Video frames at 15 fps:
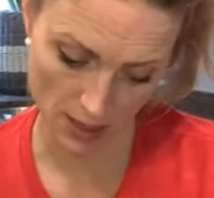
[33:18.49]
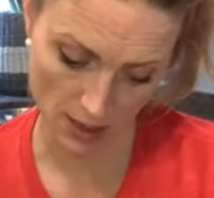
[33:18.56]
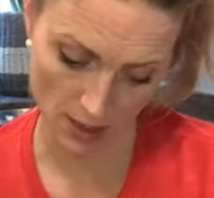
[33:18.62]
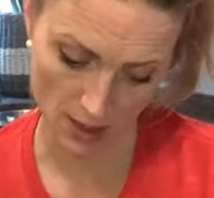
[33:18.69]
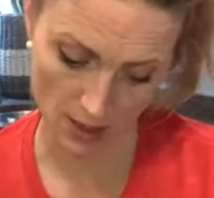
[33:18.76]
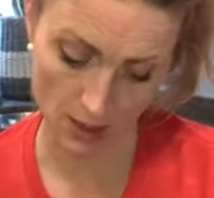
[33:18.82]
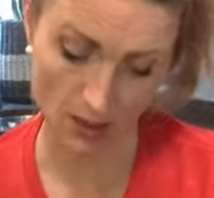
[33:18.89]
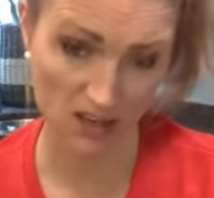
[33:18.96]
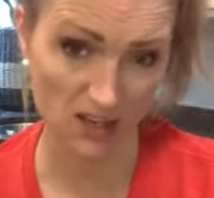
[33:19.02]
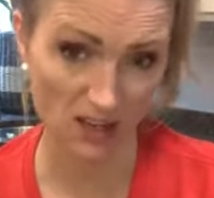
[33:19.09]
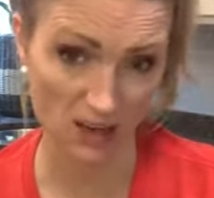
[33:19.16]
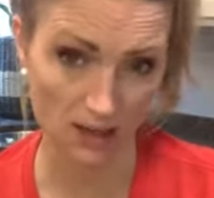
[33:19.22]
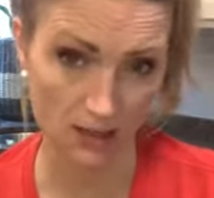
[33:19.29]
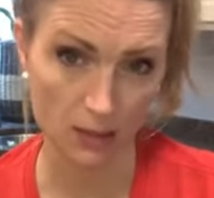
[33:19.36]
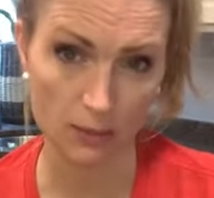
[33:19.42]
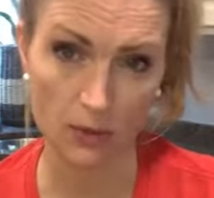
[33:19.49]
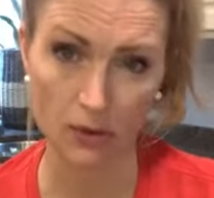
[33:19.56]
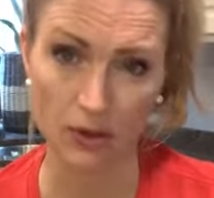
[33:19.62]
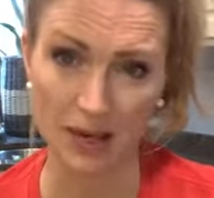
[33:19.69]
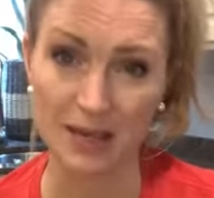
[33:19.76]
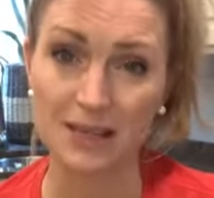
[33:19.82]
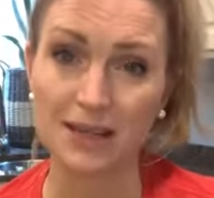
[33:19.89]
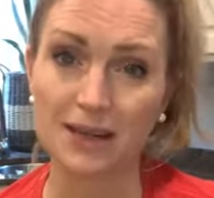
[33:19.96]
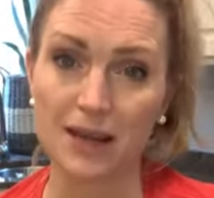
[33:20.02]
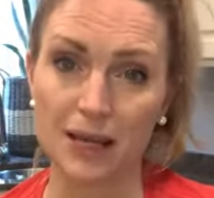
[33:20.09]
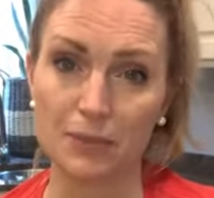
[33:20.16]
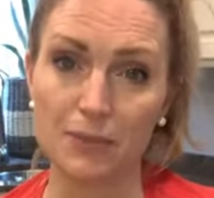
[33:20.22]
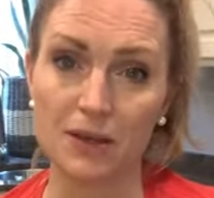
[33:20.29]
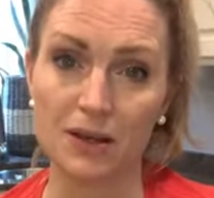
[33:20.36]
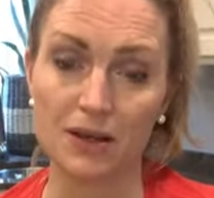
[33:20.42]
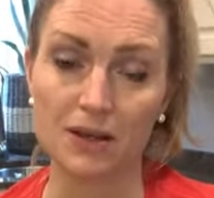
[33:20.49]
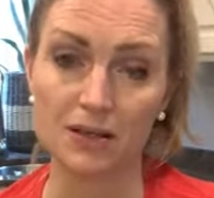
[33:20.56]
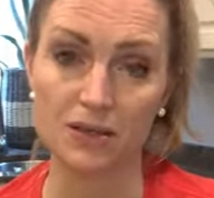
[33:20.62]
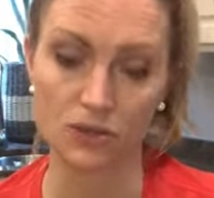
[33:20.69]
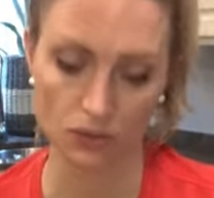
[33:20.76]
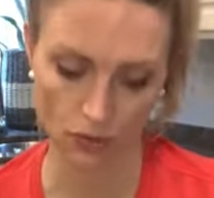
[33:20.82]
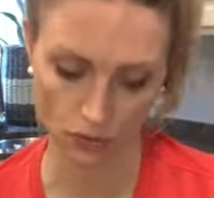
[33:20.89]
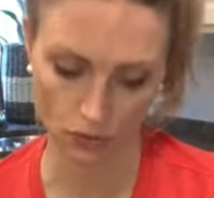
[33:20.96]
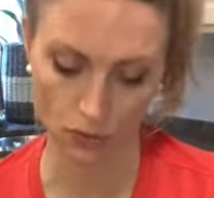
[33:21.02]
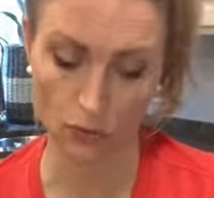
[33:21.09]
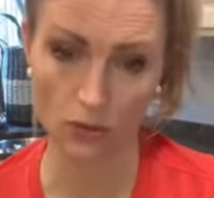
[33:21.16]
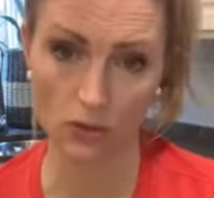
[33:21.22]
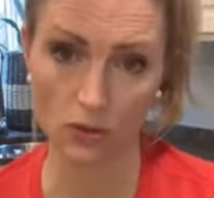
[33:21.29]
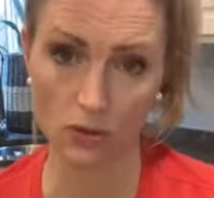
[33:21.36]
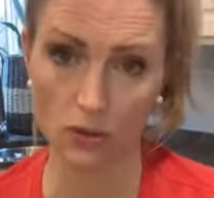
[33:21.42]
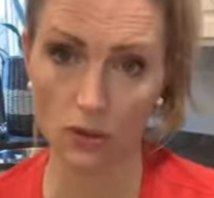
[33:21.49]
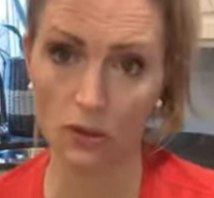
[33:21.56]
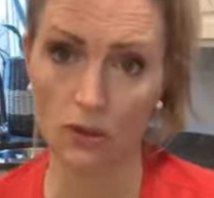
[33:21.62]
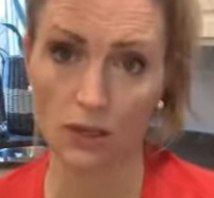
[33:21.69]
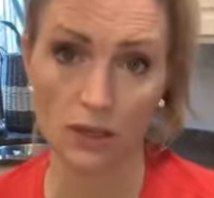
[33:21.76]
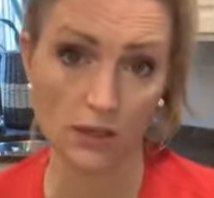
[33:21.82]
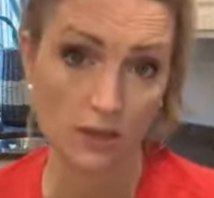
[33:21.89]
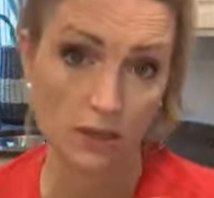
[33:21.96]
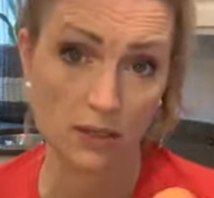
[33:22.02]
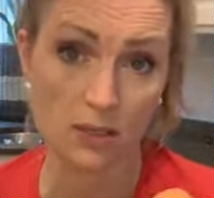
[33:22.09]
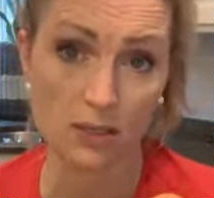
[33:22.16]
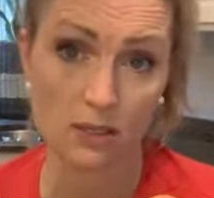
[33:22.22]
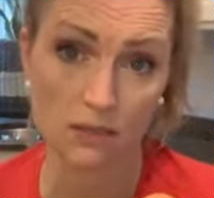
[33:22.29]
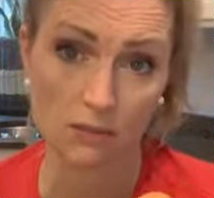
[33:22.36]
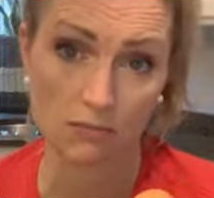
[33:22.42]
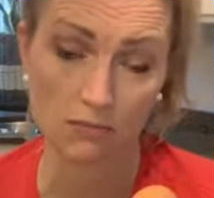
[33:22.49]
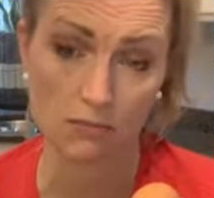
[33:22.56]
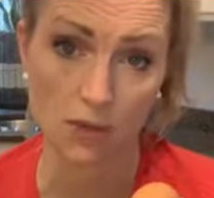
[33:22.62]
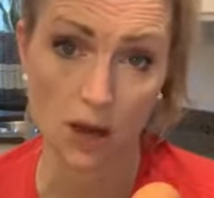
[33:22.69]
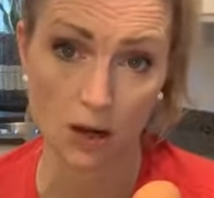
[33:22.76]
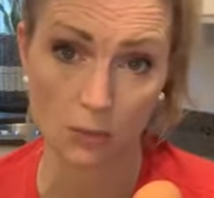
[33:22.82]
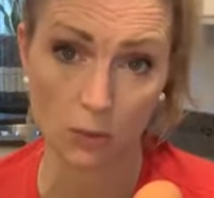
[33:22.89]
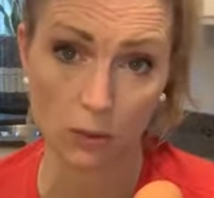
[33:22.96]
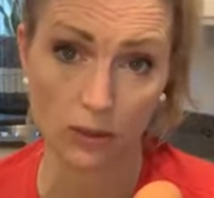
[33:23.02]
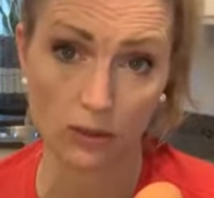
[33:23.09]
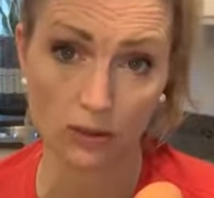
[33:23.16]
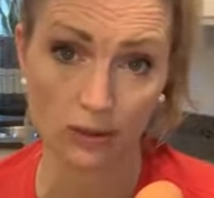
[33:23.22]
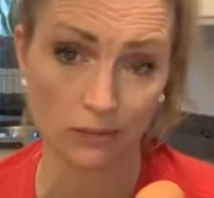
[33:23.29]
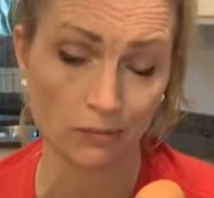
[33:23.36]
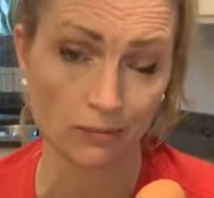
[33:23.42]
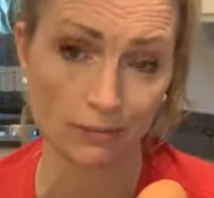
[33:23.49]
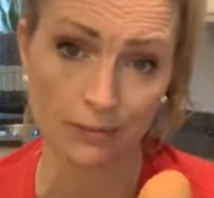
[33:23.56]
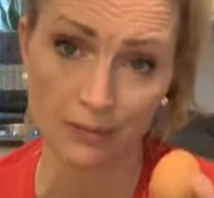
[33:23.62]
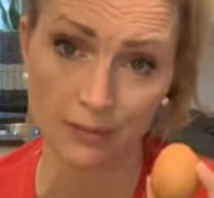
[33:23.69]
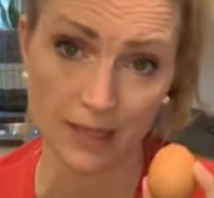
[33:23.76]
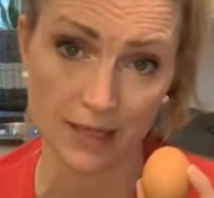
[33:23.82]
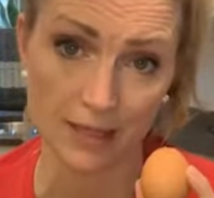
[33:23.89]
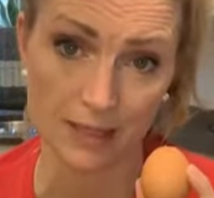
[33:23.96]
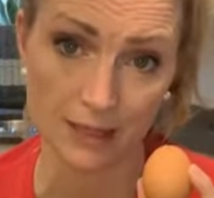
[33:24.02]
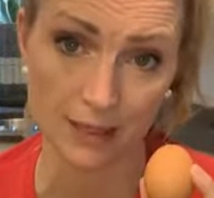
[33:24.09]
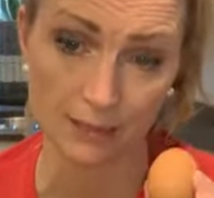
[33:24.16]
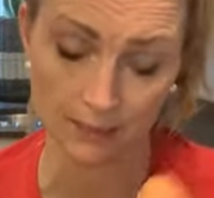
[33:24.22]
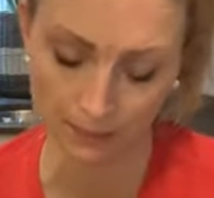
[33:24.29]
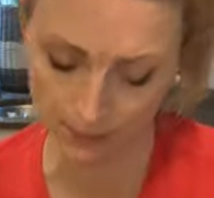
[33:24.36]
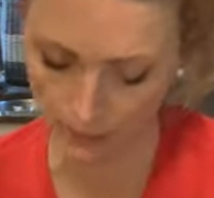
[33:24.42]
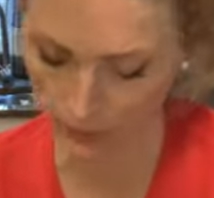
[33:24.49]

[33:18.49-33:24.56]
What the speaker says: And it takes about 8 to 9 minutes to get these hard boiled, easy.